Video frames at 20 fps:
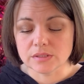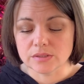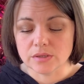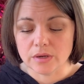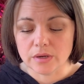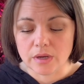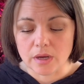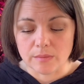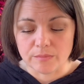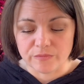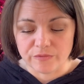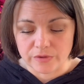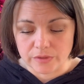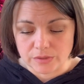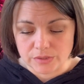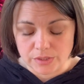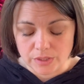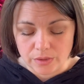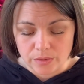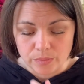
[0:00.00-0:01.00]
our comfort
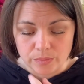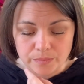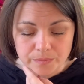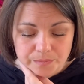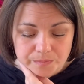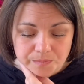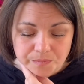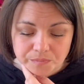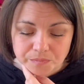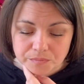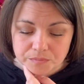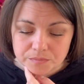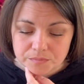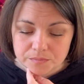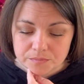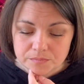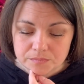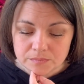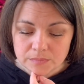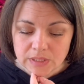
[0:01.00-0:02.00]
zone.
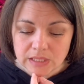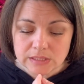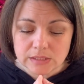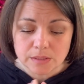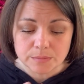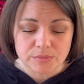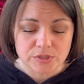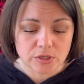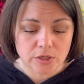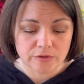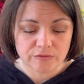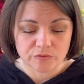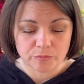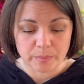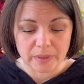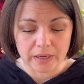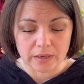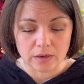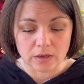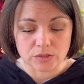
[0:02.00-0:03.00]
It's observed
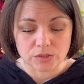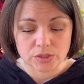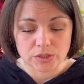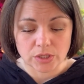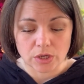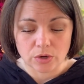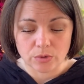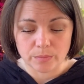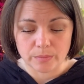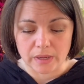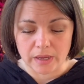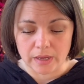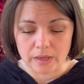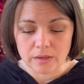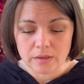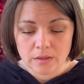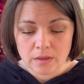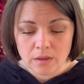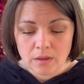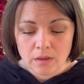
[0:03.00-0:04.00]
by our SOMA
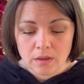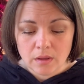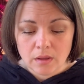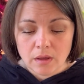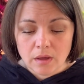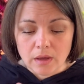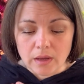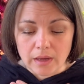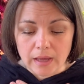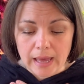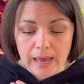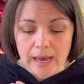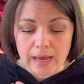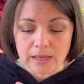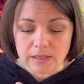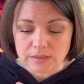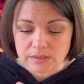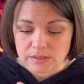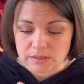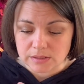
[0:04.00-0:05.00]

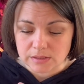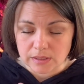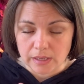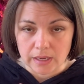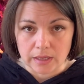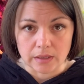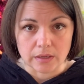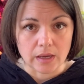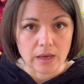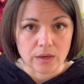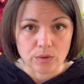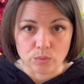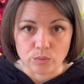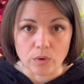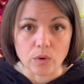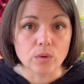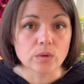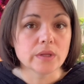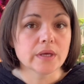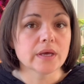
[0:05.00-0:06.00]
as a
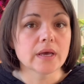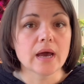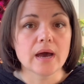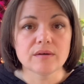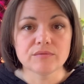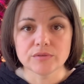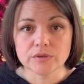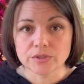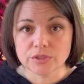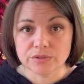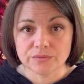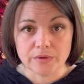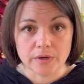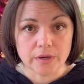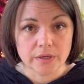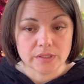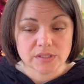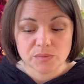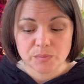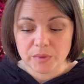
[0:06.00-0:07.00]
rolling average of our
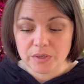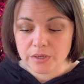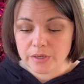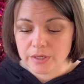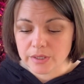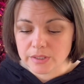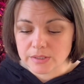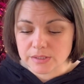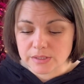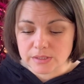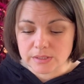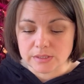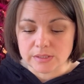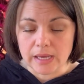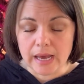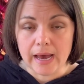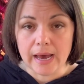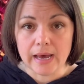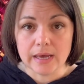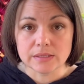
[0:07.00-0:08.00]
experiences,
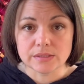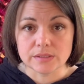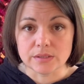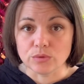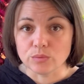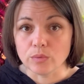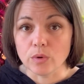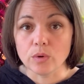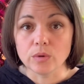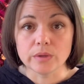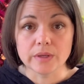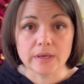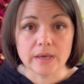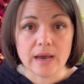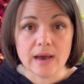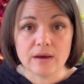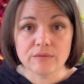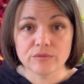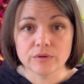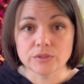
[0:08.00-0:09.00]
as the rolling
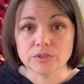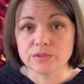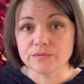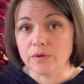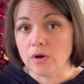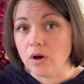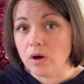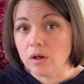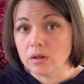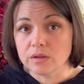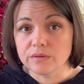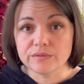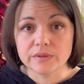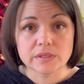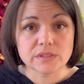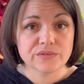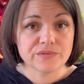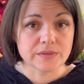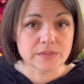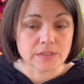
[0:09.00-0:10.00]
average of all of
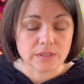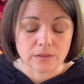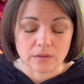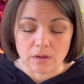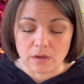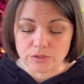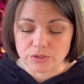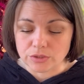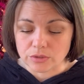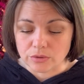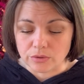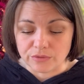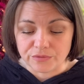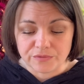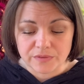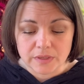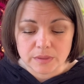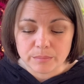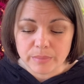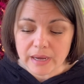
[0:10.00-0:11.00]
these physiological
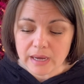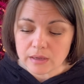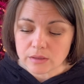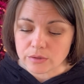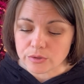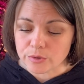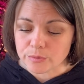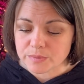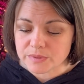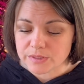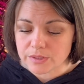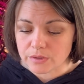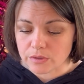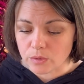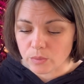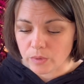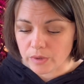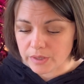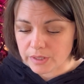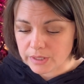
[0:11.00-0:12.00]
feedback loops that are
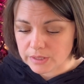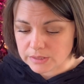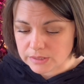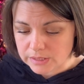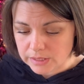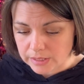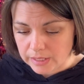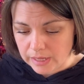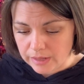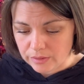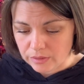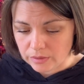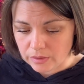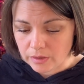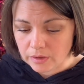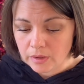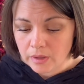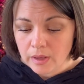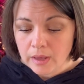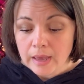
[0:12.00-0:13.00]
working
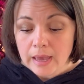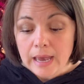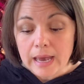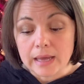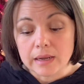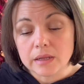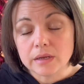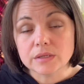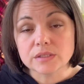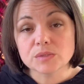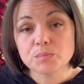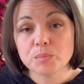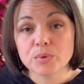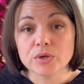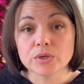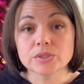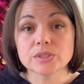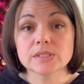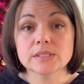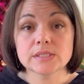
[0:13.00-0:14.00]
together, and it is
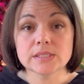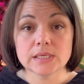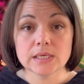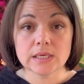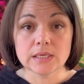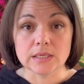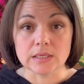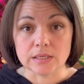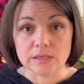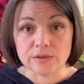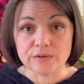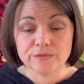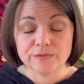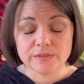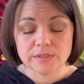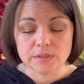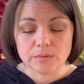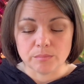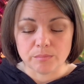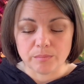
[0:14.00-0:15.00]

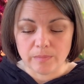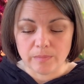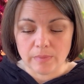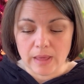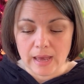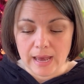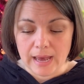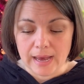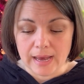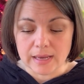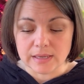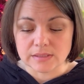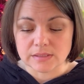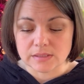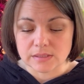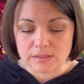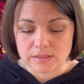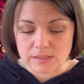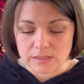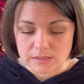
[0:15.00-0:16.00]
perceived as
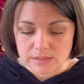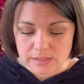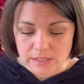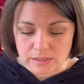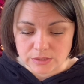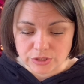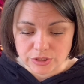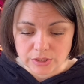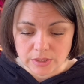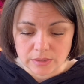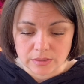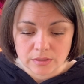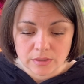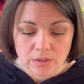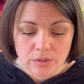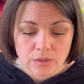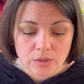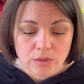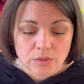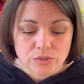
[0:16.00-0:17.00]
sensation.
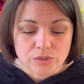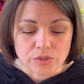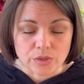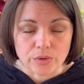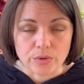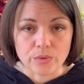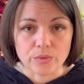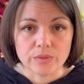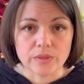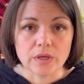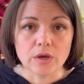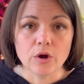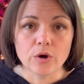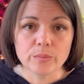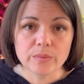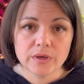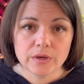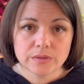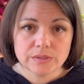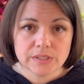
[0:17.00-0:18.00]
So the
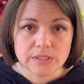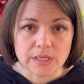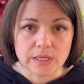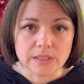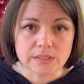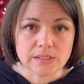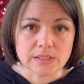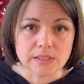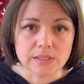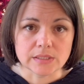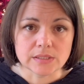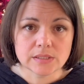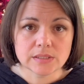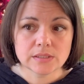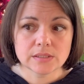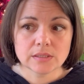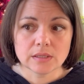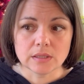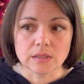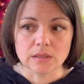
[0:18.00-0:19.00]

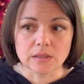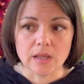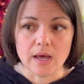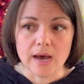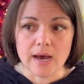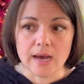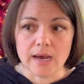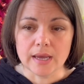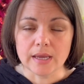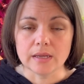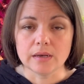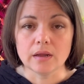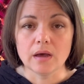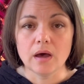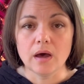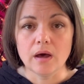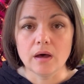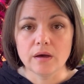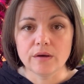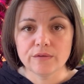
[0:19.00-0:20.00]
homeostasis line
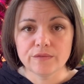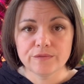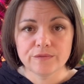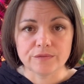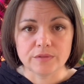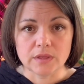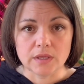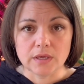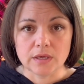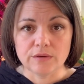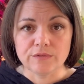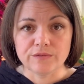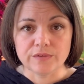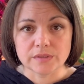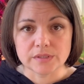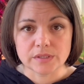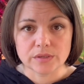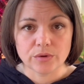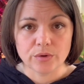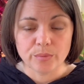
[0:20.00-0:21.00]
of the
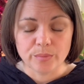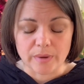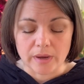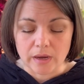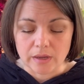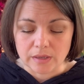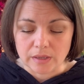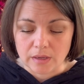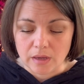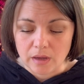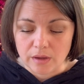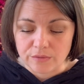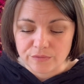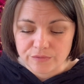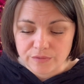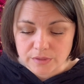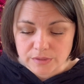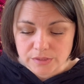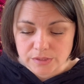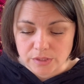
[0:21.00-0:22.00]
physical body,
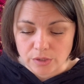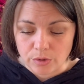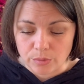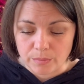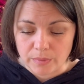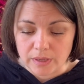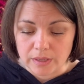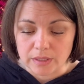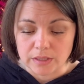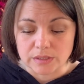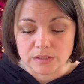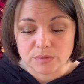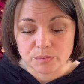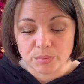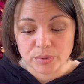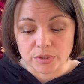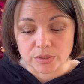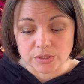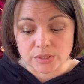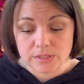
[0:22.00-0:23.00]
of the SOMA, is
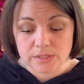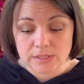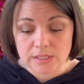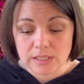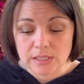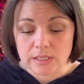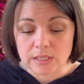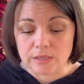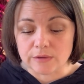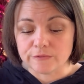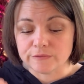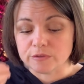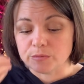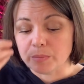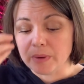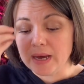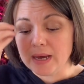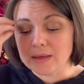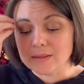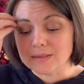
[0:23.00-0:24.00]
perceived
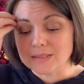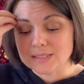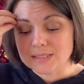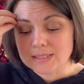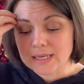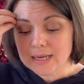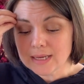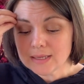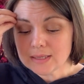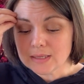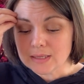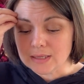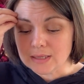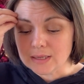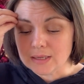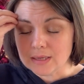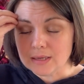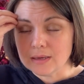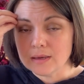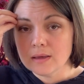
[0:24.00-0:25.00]
by the
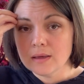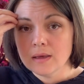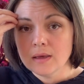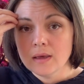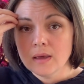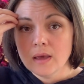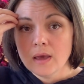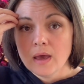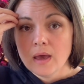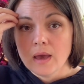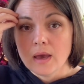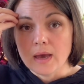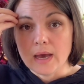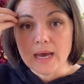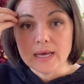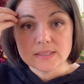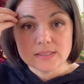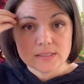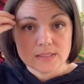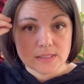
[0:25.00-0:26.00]
psyche
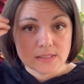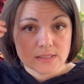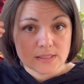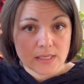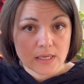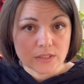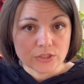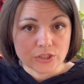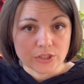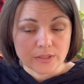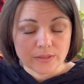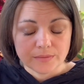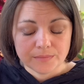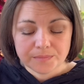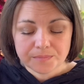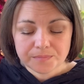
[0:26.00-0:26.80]
as sensation.